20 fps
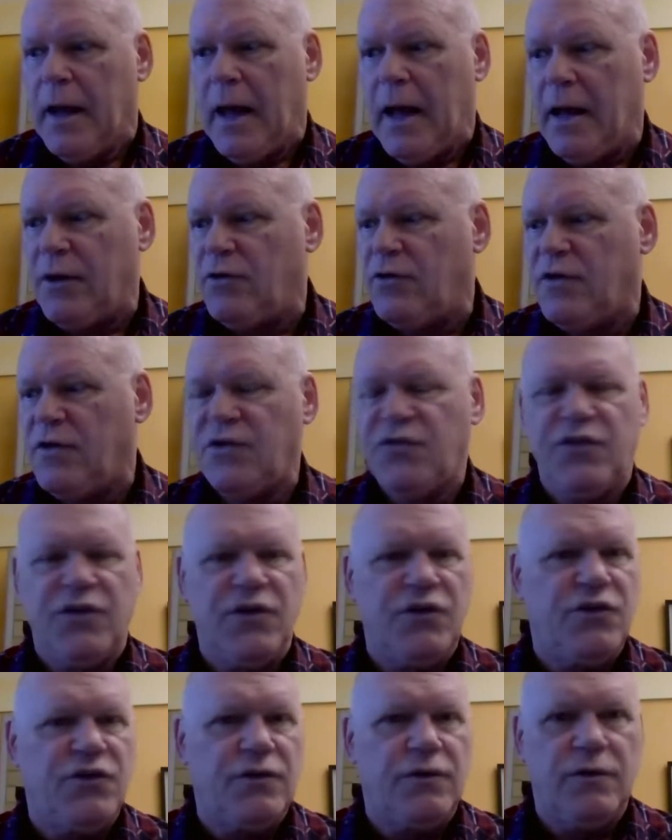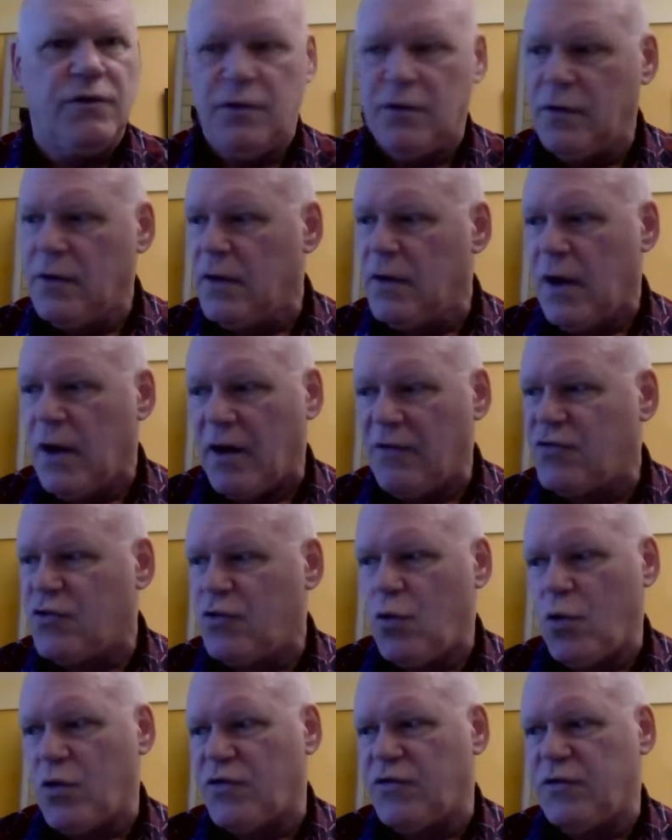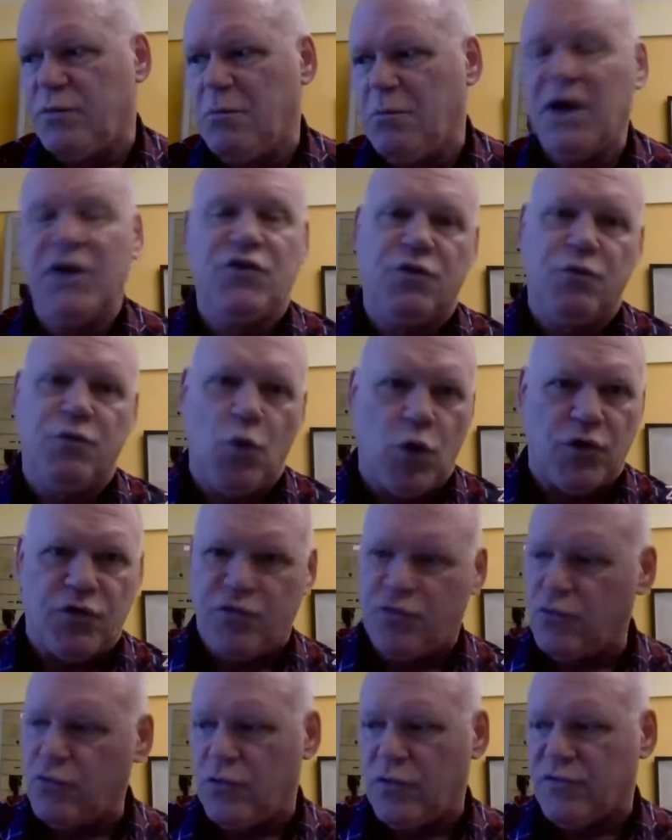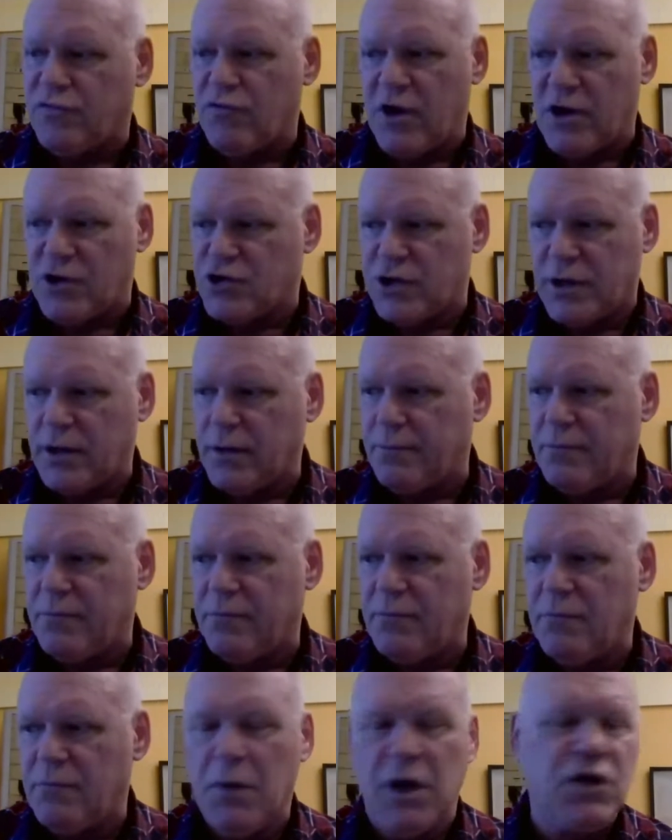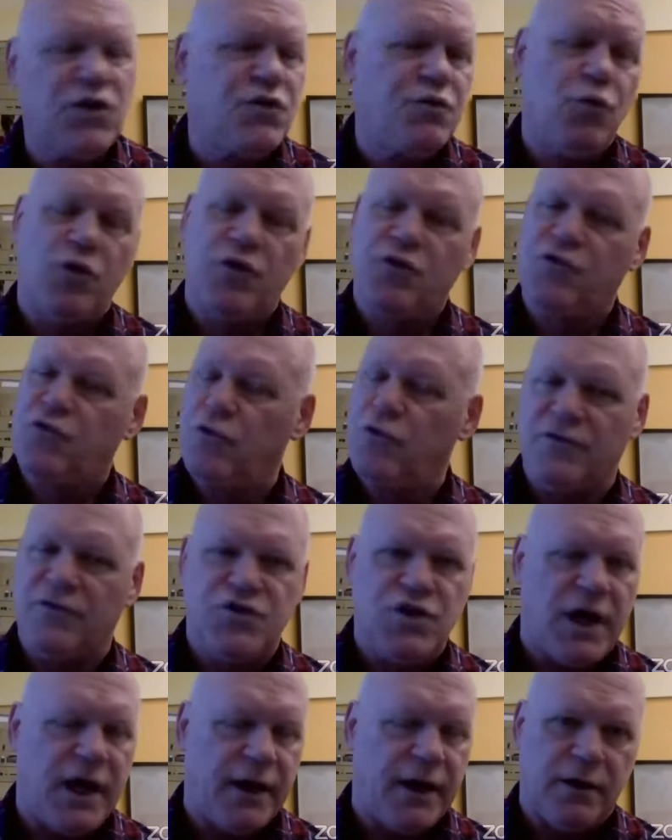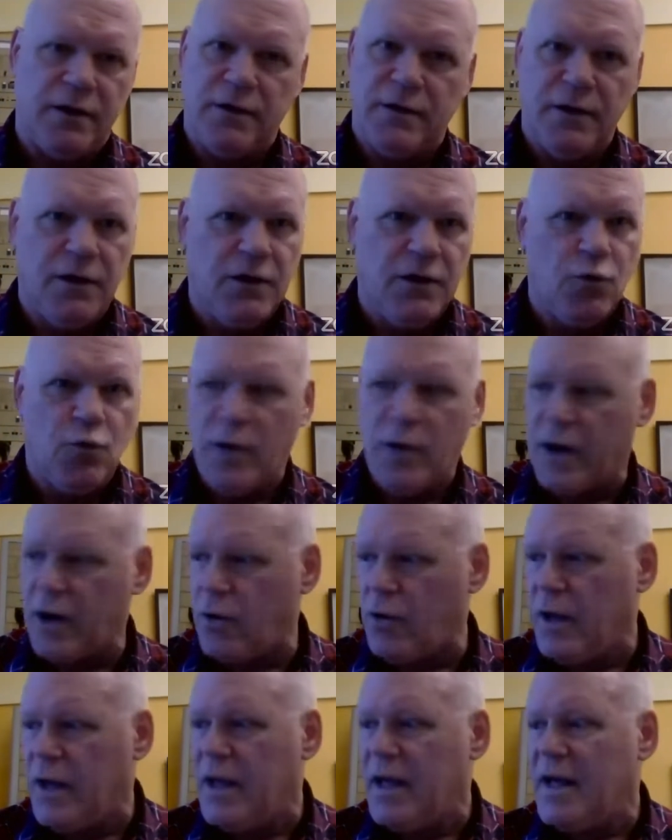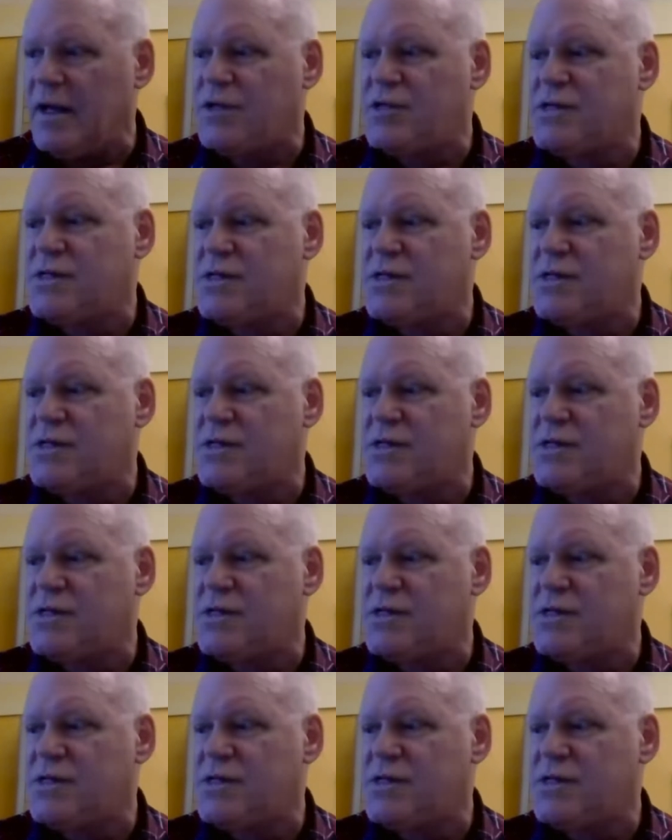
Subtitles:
And this is, of course, much more true of Russia, much more true of China, where it